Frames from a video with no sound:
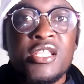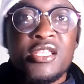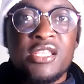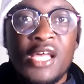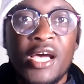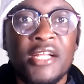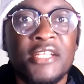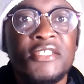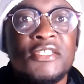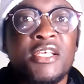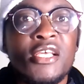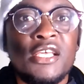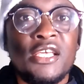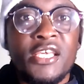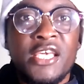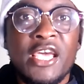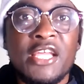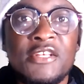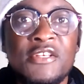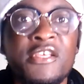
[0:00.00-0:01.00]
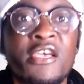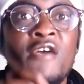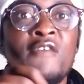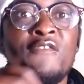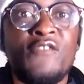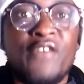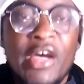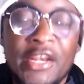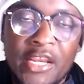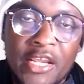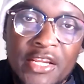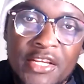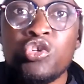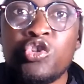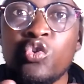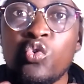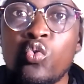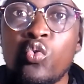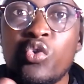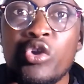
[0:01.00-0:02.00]
that get funded.
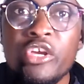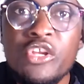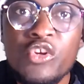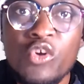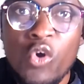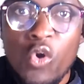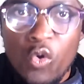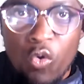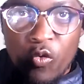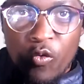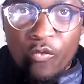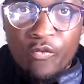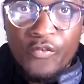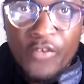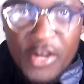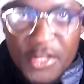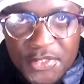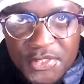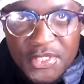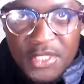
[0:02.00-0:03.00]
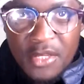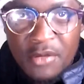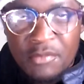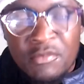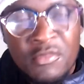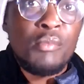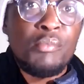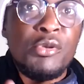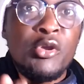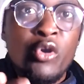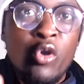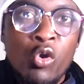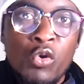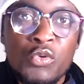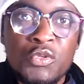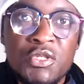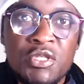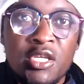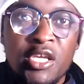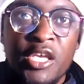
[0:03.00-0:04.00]
Do we know who funds them?
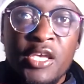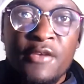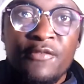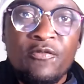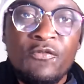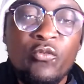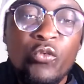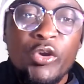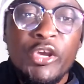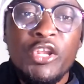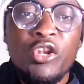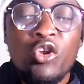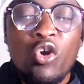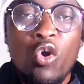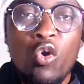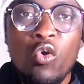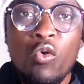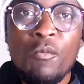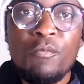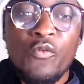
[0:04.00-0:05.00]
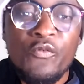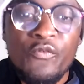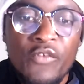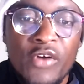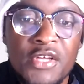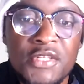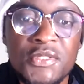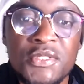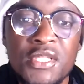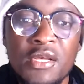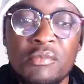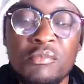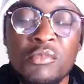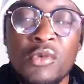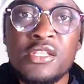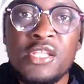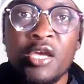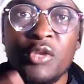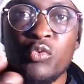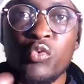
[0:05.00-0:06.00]
Because if we know who funds them,
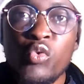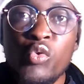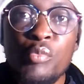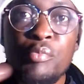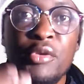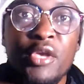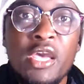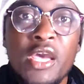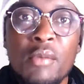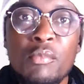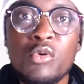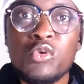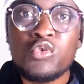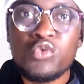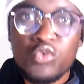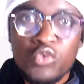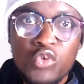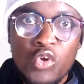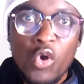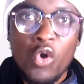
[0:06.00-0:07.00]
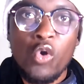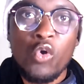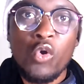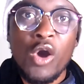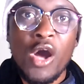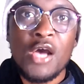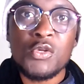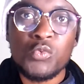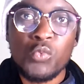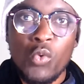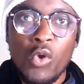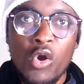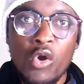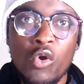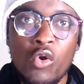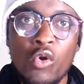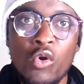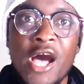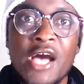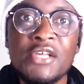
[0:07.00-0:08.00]
then we'll be able to know as
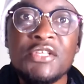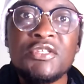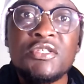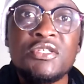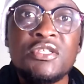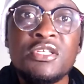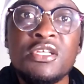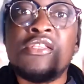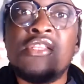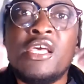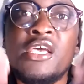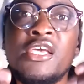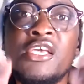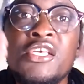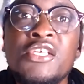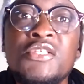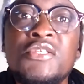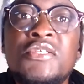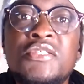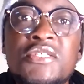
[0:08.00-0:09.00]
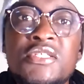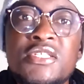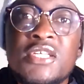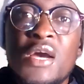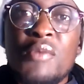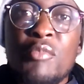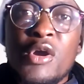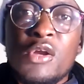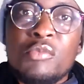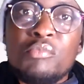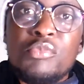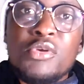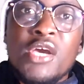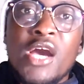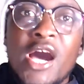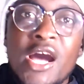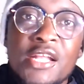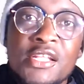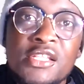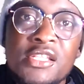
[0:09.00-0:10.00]
well as there is someone
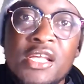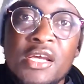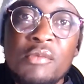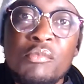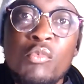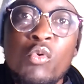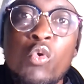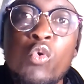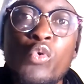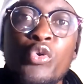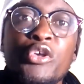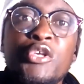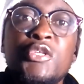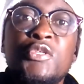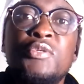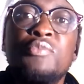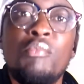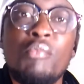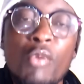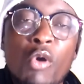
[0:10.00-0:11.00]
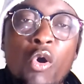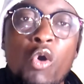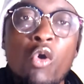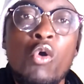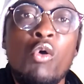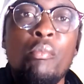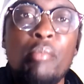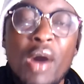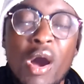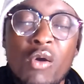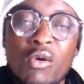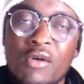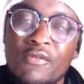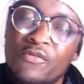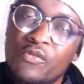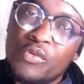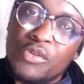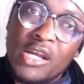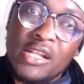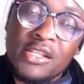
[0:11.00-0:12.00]
behind them who is more
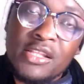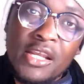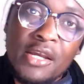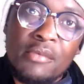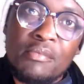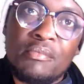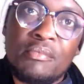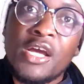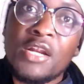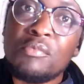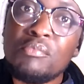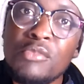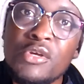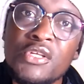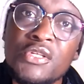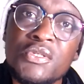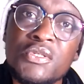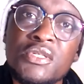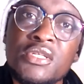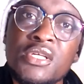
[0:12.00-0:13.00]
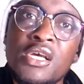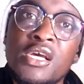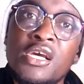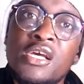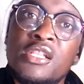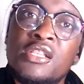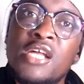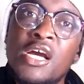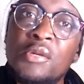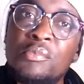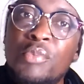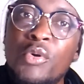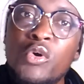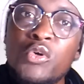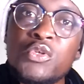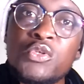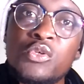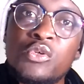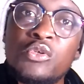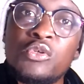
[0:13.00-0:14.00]
powerful than them. That means that
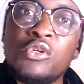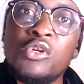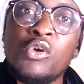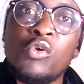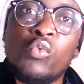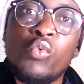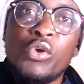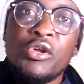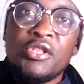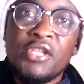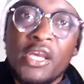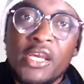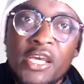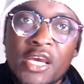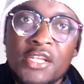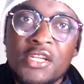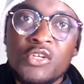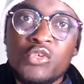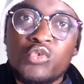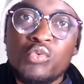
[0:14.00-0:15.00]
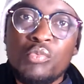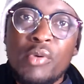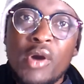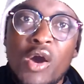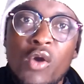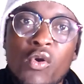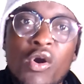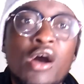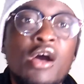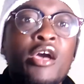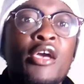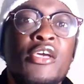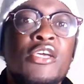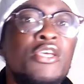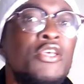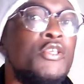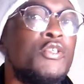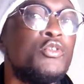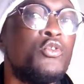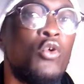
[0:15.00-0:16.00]
person, when they get into power,
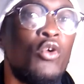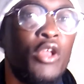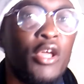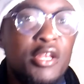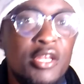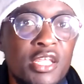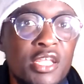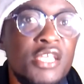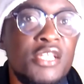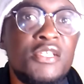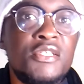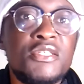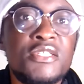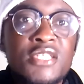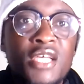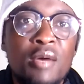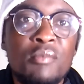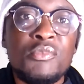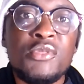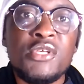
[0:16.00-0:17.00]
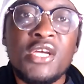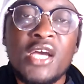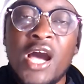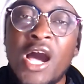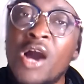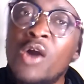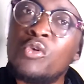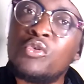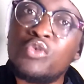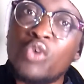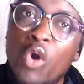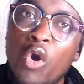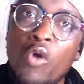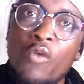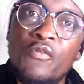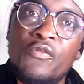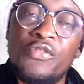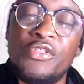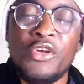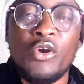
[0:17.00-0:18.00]
he's gonna need something out
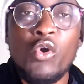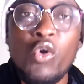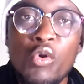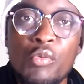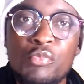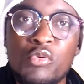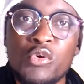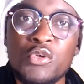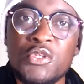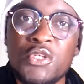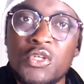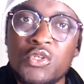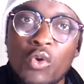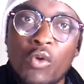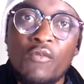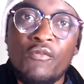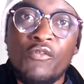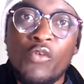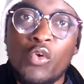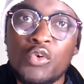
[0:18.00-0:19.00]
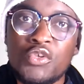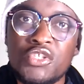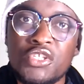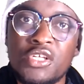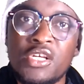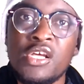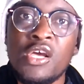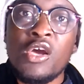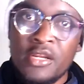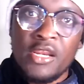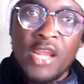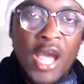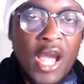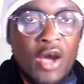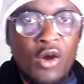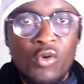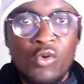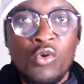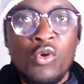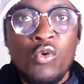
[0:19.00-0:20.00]
of the whole process of voting.
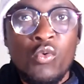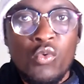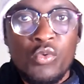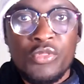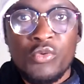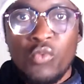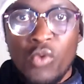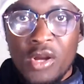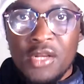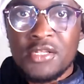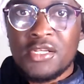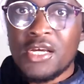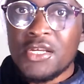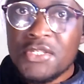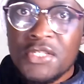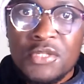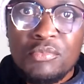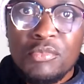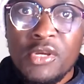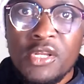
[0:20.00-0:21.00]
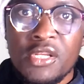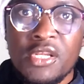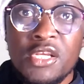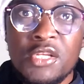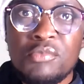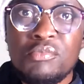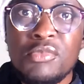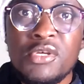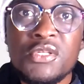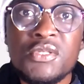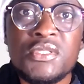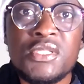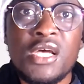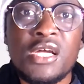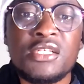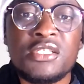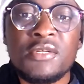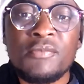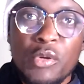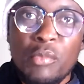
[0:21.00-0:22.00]
Now, what does it mean? It means
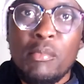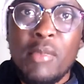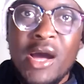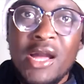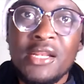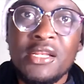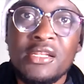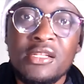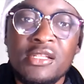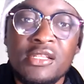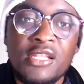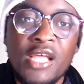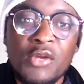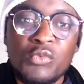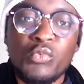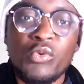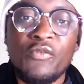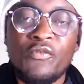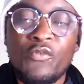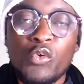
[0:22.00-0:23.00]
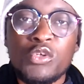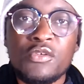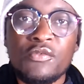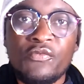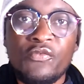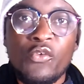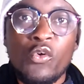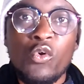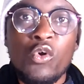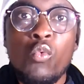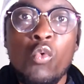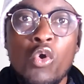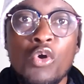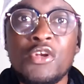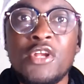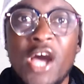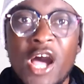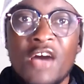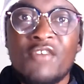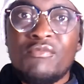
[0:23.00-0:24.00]
that the man that we're voting for
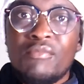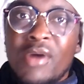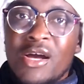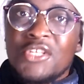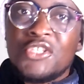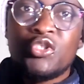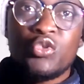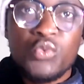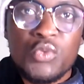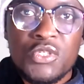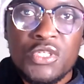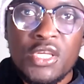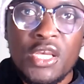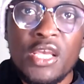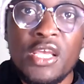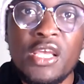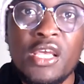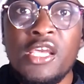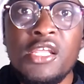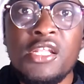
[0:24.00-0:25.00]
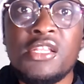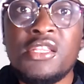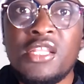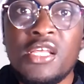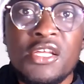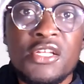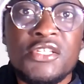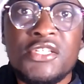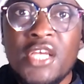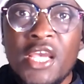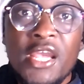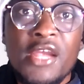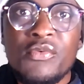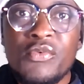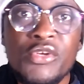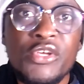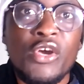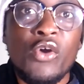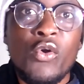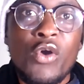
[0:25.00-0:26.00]
won't have much to say in the
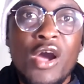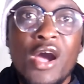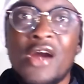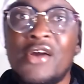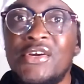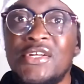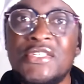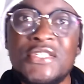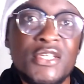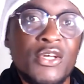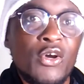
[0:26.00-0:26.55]
daily occurrence